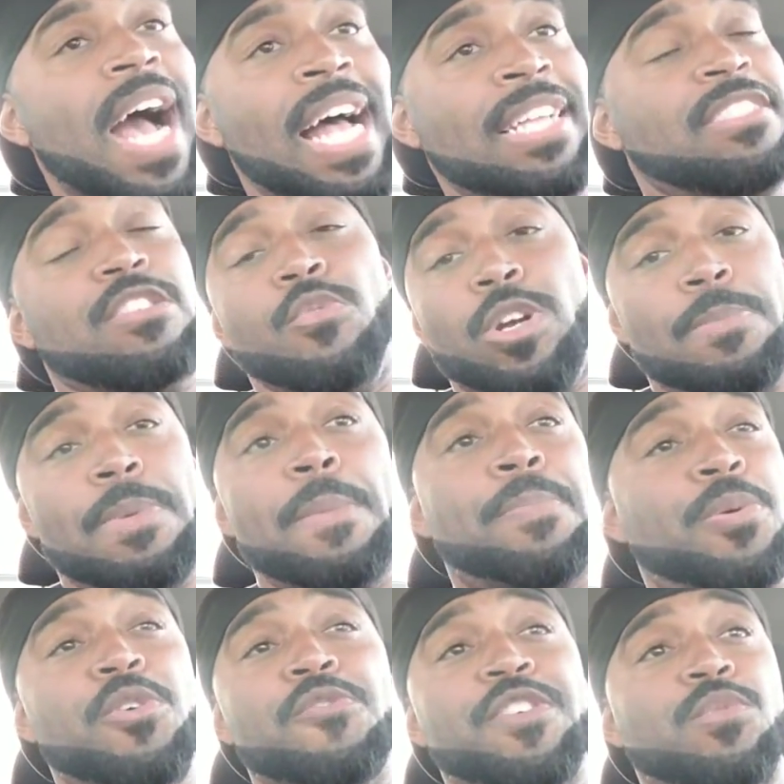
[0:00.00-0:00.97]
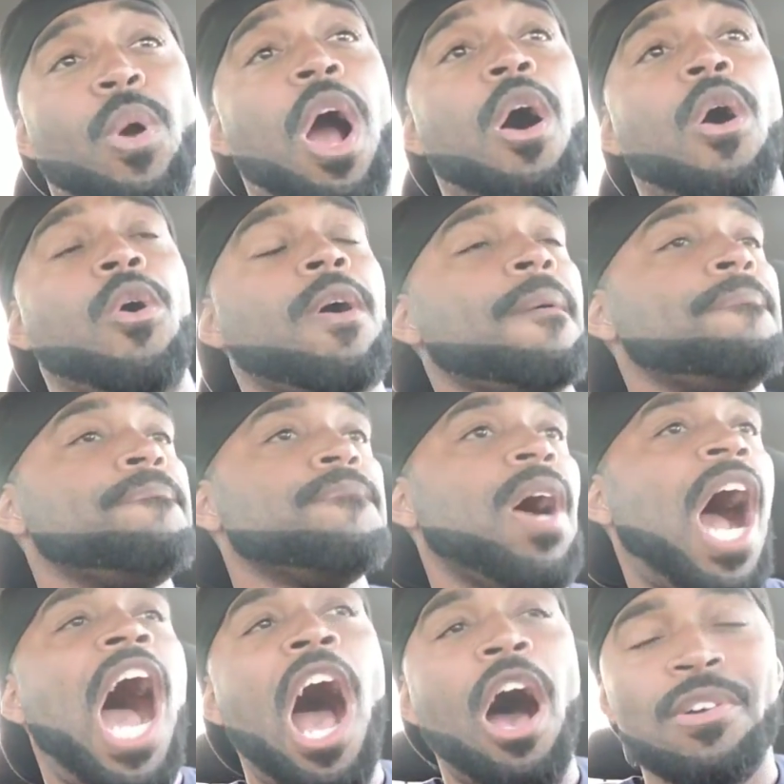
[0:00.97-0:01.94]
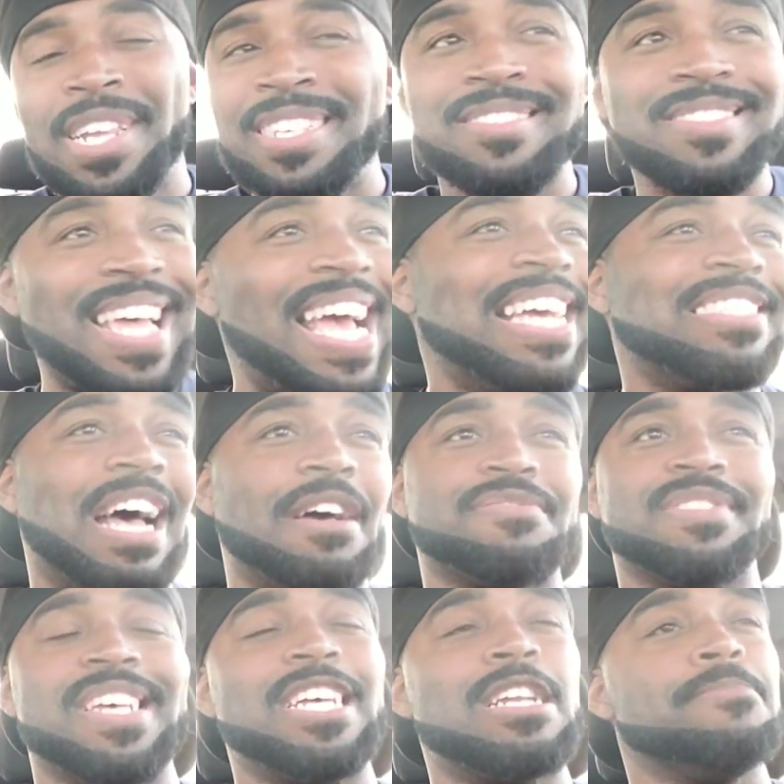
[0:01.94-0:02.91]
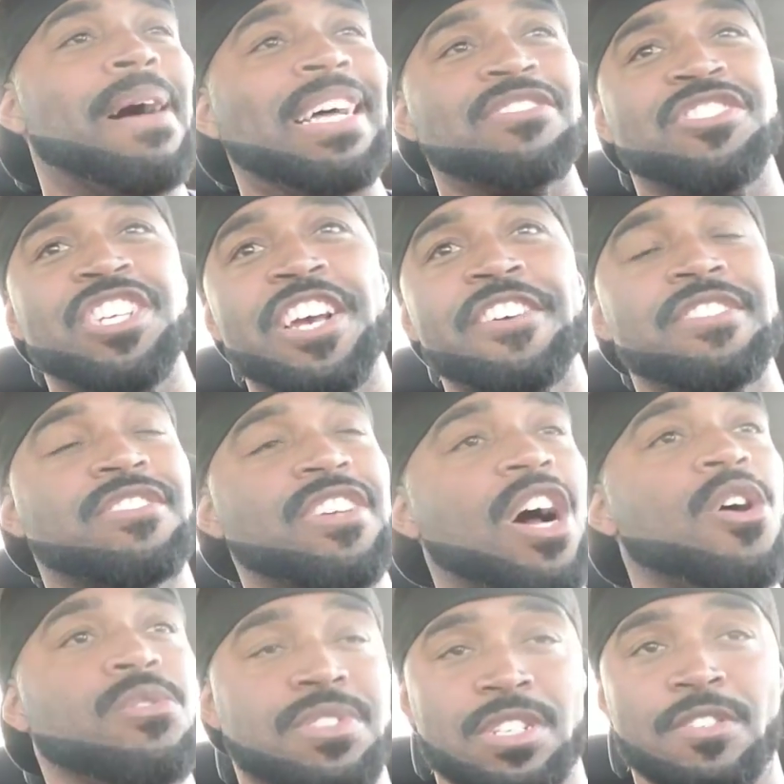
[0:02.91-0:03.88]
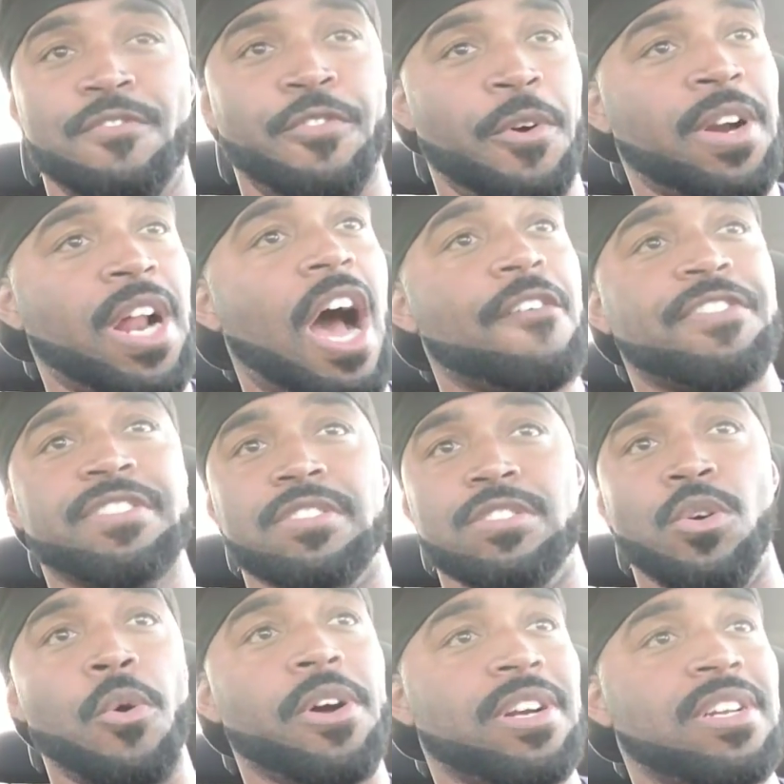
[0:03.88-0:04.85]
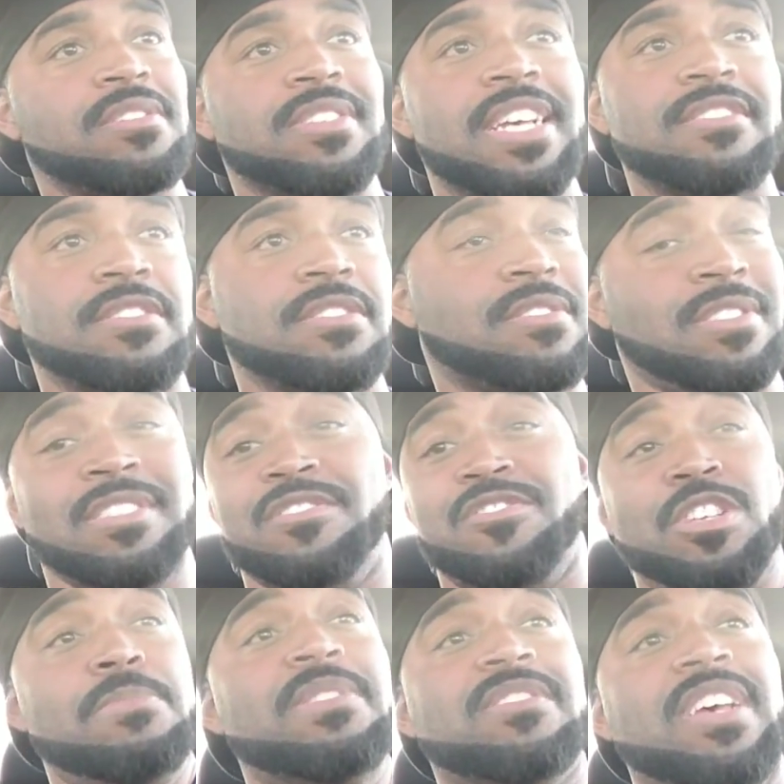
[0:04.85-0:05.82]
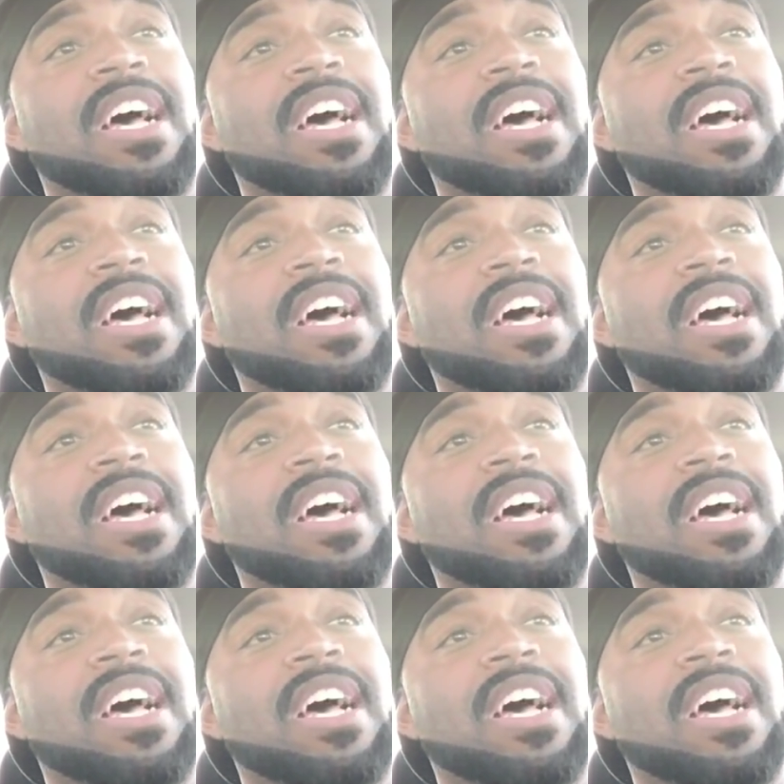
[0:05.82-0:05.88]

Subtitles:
I just want to be proven wrong. All these things I've said about Jerry Jones and the front office and the organization since Jimmy